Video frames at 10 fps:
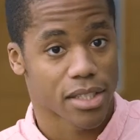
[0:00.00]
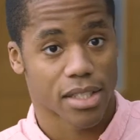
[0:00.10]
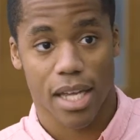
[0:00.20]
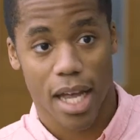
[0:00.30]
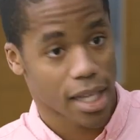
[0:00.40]

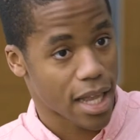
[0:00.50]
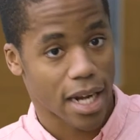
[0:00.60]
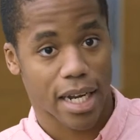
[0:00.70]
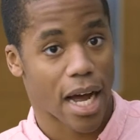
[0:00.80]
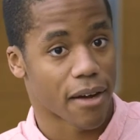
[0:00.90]
just had a
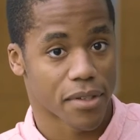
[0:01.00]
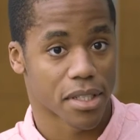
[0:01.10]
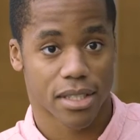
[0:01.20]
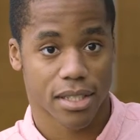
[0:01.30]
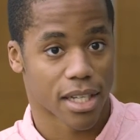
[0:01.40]
lot of
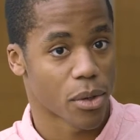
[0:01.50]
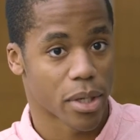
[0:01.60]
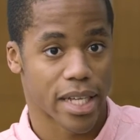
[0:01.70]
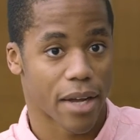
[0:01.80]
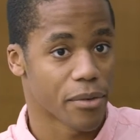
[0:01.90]
confidence
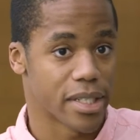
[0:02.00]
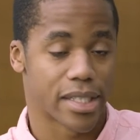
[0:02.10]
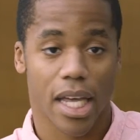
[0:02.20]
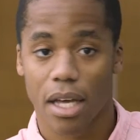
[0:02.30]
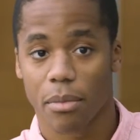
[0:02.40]
going into every
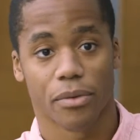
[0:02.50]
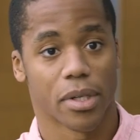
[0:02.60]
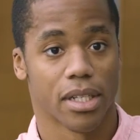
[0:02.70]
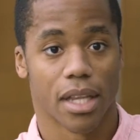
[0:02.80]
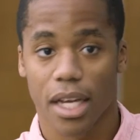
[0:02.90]
exam,
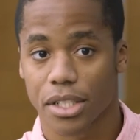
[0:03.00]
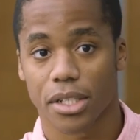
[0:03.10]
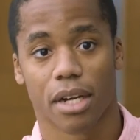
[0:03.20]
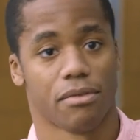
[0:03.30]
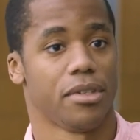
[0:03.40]
every
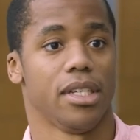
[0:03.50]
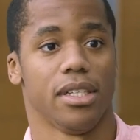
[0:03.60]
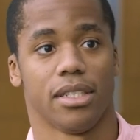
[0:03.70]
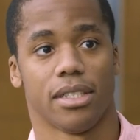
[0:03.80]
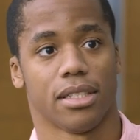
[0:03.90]
lecture,
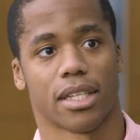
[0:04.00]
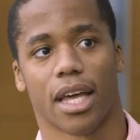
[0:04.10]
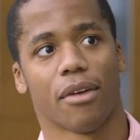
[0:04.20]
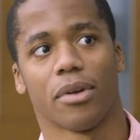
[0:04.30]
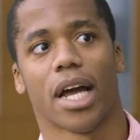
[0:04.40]
every
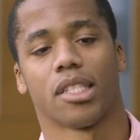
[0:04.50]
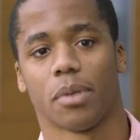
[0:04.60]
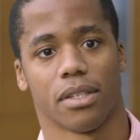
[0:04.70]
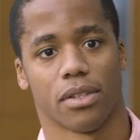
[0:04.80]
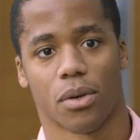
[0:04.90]

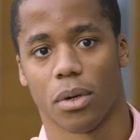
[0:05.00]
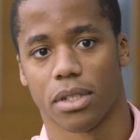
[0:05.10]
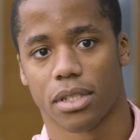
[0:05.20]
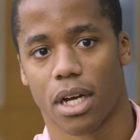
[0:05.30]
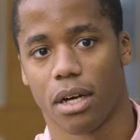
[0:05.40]
aspect of the
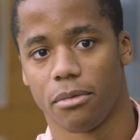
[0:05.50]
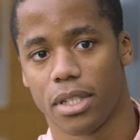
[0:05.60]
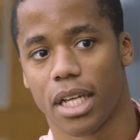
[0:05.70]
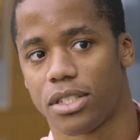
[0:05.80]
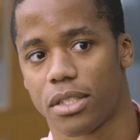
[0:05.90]
course,
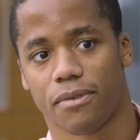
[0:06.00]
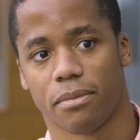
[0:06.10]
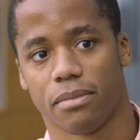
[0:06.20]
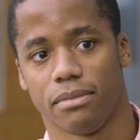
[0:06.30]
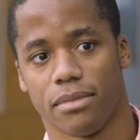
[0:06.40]
and that's just
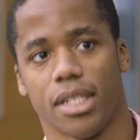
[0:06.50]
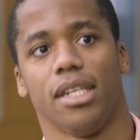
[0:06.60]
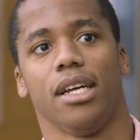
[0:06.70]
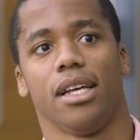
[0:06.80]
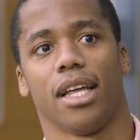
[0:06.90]
from
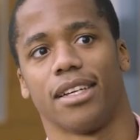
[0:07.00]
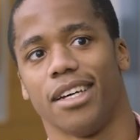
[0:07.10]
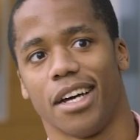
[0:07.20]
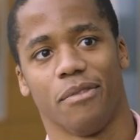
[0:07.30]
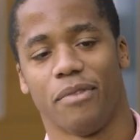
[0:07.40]
like
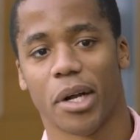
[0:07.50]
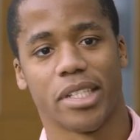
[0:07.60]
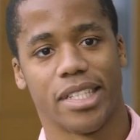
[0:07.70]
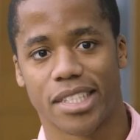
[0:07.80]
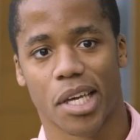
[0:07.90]
a
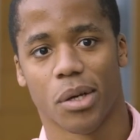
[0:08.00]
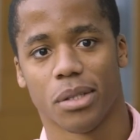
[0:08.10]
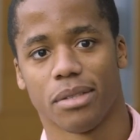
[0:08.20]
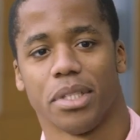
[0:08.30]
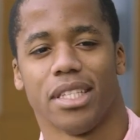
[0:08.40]
very
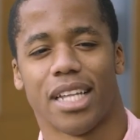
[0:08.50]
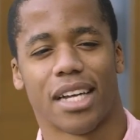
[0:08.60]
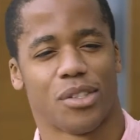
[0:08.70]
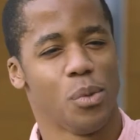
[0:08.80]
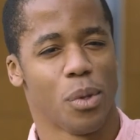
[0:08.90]
detailed but
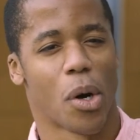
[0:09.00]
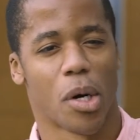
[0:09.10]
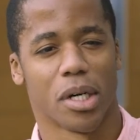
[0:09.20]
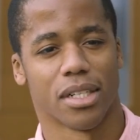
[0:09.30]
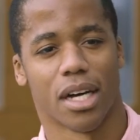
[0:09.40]
not too
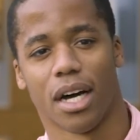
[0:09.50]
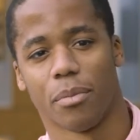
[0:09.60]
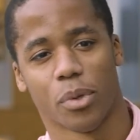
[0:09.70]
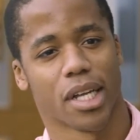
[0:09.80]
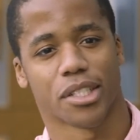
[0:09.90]
long
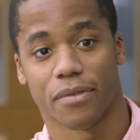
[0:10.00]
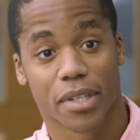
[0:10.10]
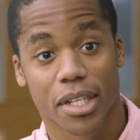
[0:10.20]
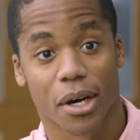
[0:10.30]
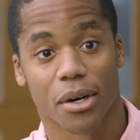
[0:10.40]
pre-lecture video.